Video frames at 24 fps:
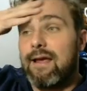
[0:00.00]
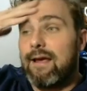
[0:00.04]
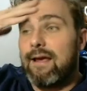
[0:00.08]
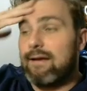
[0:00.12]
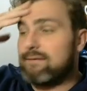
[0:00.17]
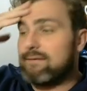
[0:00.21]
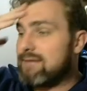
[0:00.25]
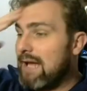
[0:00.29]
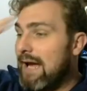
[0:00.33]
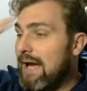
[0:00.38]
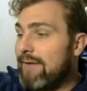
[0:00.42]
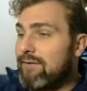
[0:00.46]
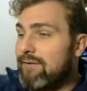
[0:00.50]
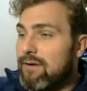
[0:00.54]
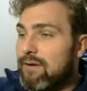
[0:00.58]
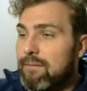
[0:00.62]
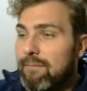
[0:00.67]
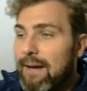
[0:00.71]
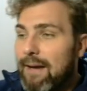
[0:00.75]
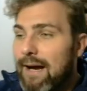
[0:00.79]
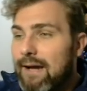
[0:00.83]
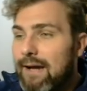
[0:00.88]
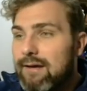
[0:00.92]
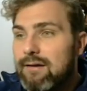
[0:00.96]
to Heaven and
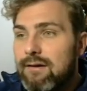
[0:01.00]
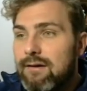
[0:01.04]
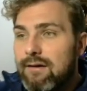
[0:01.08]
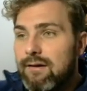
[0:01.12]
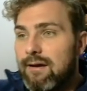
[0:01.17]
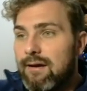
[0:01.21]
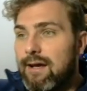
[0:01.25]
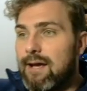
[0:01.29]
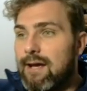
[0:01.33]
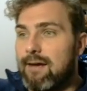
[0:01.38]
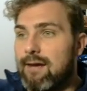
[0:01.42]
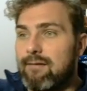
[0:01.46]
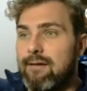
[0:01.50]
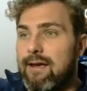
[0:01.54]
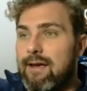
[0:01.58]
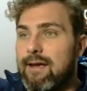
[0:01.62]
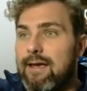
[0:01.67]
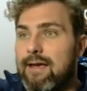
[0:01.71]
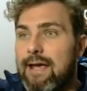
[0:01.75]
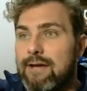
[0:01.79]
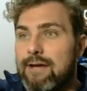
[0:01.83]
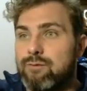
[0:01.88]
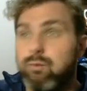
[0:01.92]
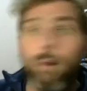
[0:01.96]
Back, it
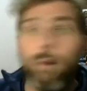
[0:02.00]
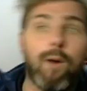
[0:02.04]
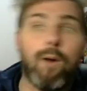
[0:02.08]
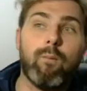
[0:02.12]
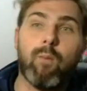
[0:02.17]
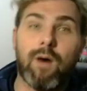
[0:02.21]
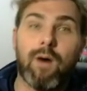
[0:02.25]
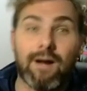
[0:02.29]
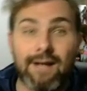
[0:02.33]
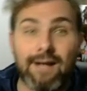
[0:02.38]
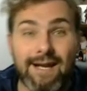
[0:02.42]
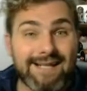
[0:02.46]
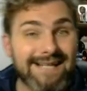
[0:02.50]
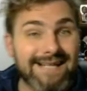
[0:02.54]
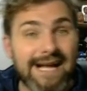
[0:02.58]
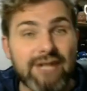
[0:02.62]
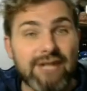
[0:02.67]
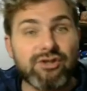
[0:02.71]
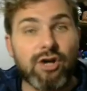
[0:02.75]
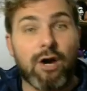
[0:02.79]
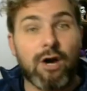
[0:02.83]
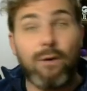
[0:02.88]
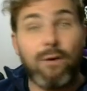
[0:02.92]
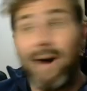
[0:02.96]
gets 1/1 and it's
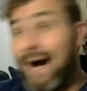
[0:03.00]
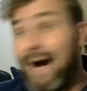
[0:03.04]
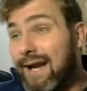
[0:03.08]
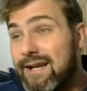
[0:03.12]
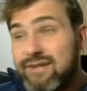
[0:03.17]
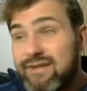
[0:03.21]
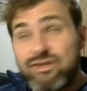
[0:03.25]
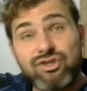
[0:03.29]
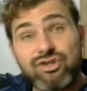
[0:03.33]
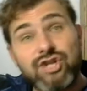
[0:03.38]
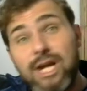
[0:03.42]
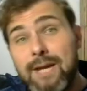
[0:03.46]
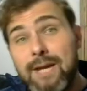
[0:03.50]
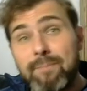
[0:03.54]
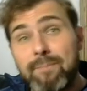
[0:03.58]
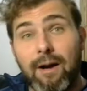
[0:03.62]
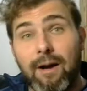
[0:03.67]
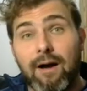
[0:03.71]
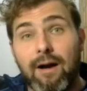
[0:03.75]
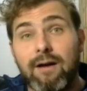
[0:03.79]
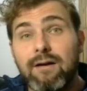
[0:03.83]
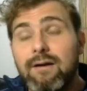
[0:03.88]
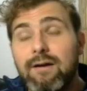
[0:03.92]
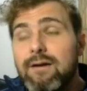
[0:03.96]
agile. And it's
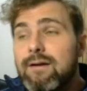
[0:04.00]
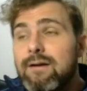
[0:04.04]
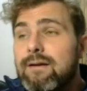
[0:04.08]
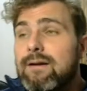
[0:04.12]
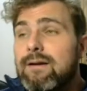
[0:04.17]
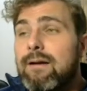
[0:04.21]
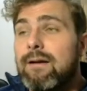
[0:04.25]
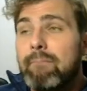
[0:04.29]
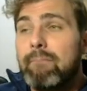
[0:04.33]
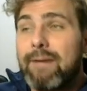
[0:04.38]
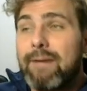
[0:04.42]
cheaper. But